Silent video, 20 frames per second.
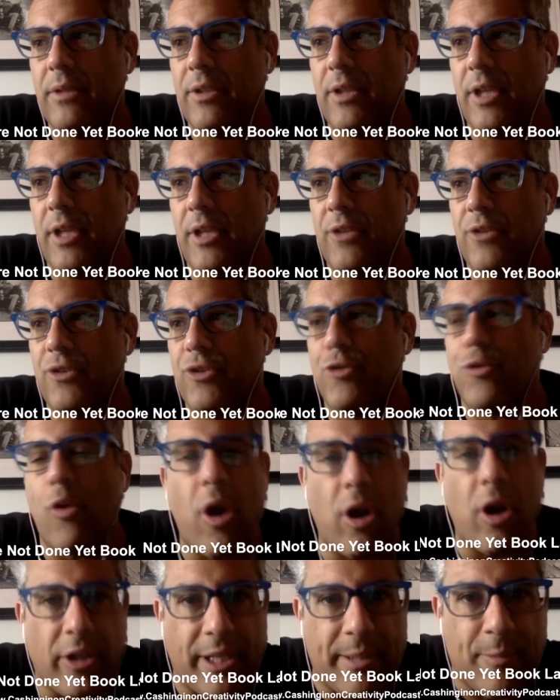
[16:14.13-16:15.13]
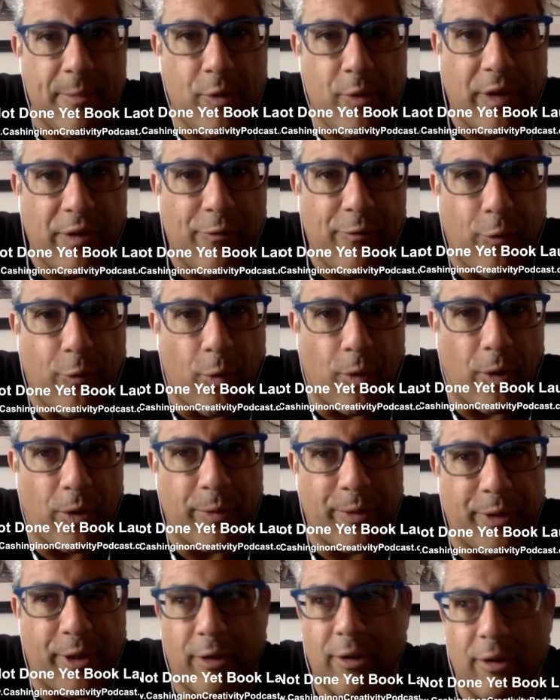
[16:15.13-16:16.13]
strongly moving forward
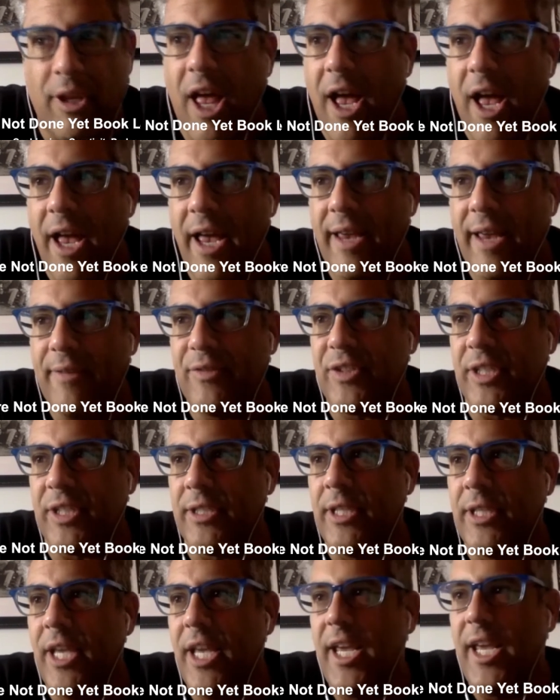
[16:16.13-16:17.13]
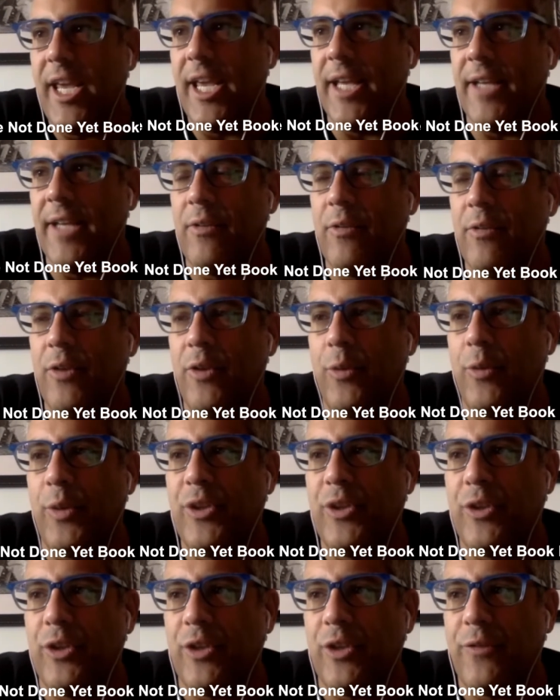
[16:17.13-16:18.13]
with our lives. And we
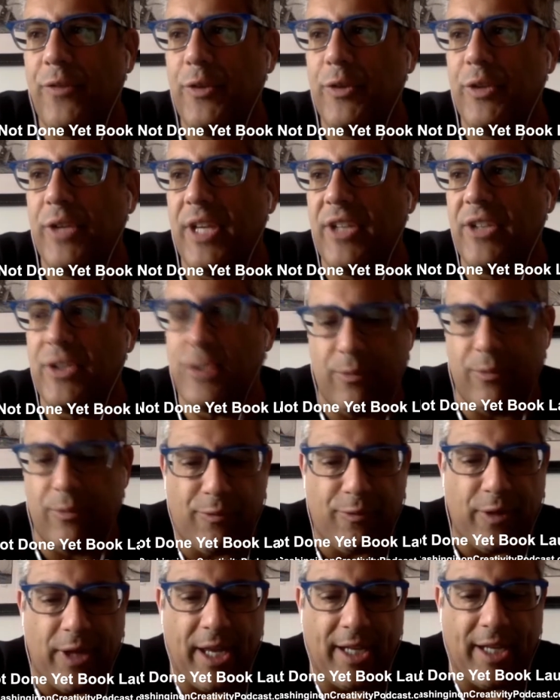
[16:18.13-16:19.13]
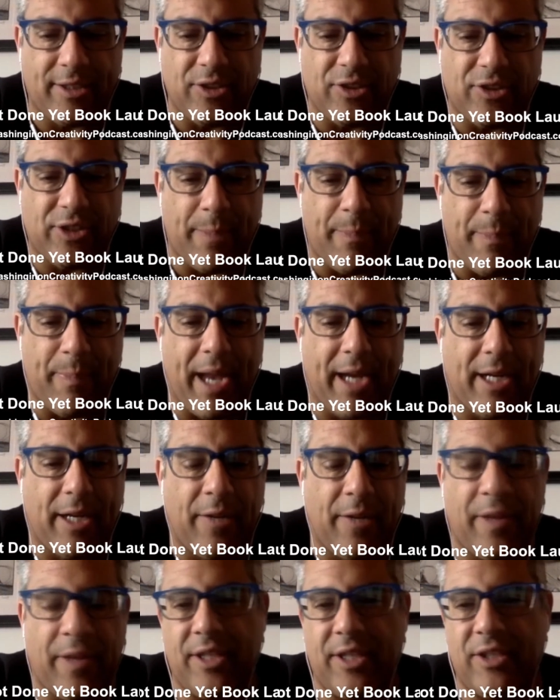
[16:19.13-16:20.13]
took a few days to reflect and step back
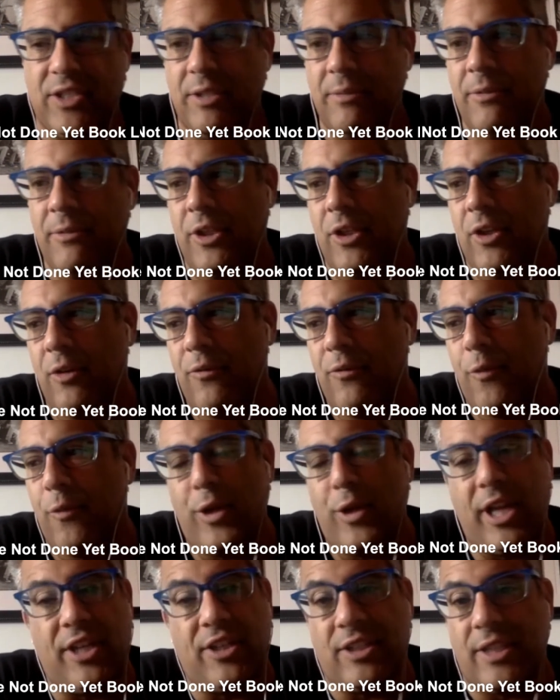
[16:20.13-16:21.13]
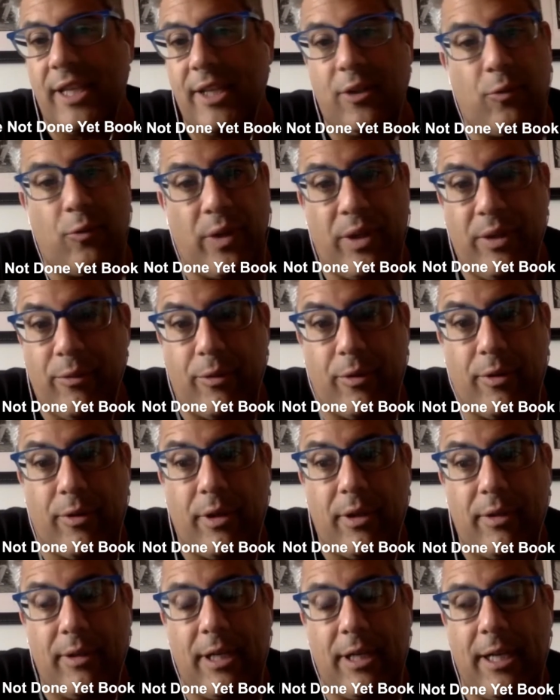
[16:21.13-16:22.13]
on things. And 4 days later, we were
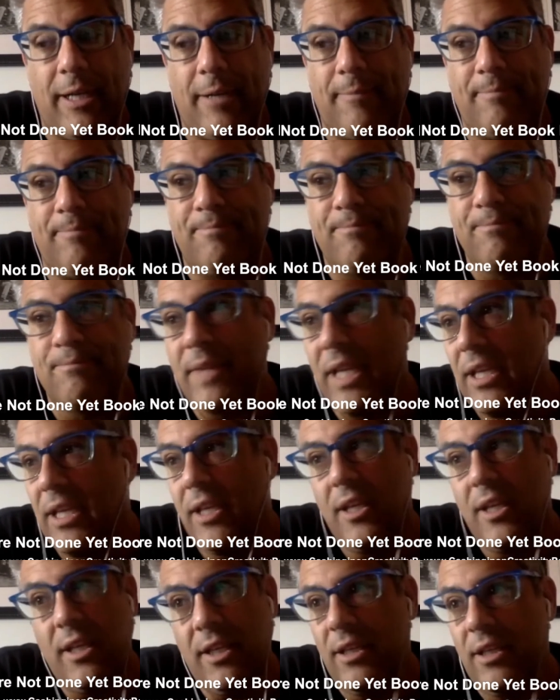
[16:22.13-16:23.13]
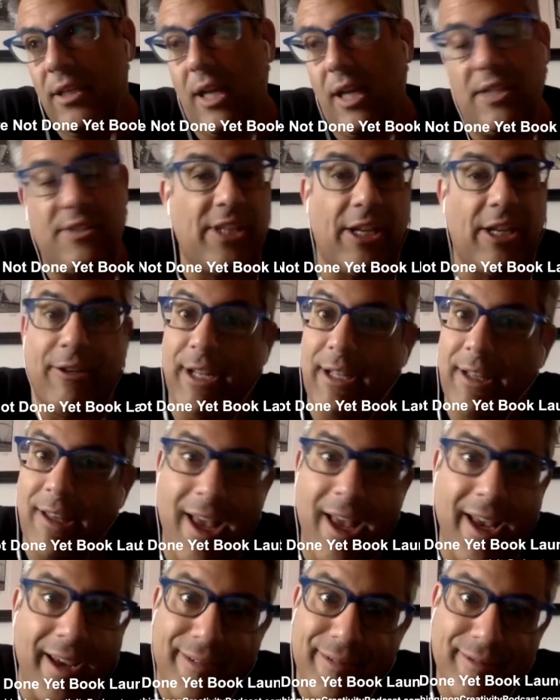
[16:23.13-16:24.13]
on Saturday Night
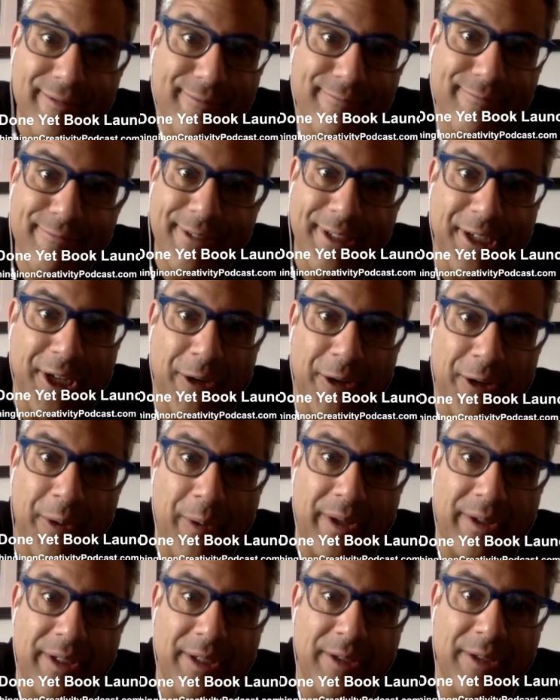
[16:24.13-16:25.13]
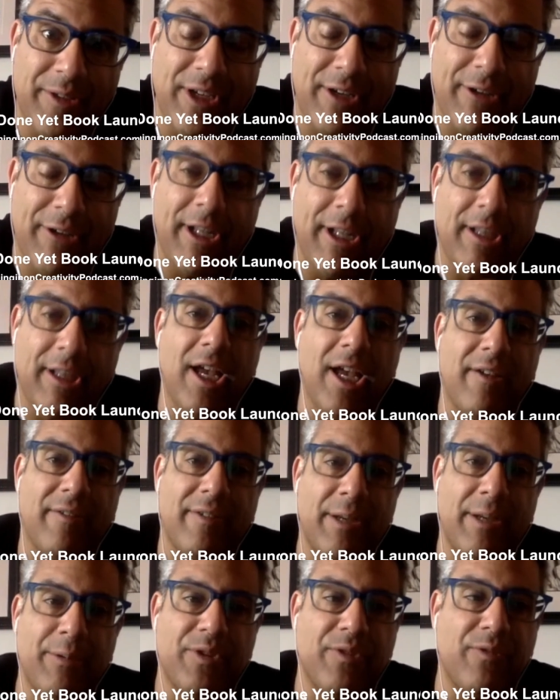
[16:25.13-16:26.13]
Live. We went and did Saturday Night Live, and
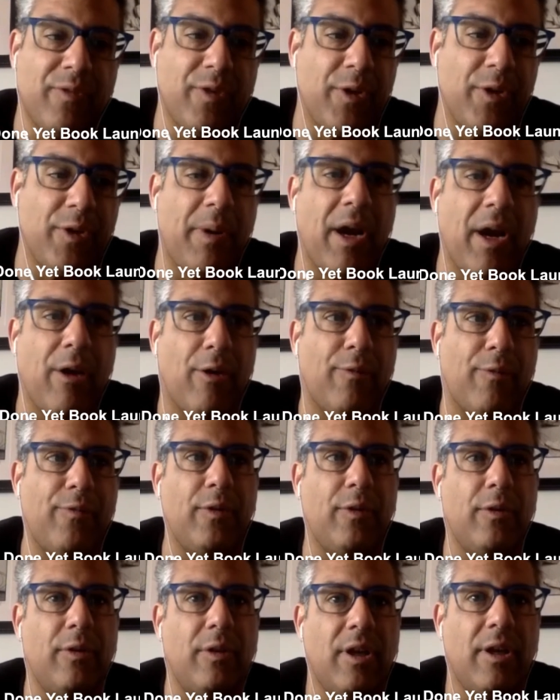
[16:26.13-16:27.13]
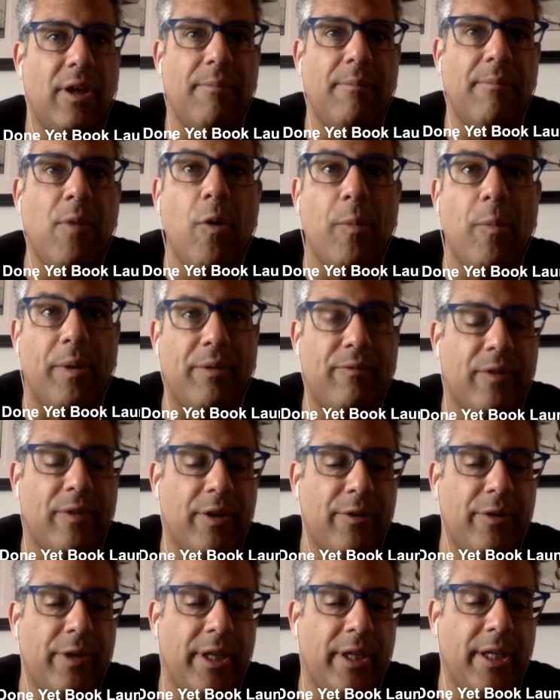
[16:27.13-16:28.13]
that was a very powerful moment.
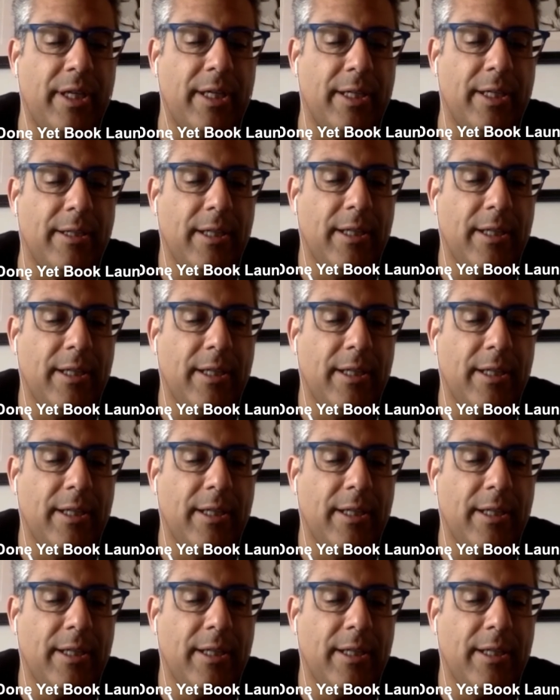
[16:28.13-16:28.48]
Very, I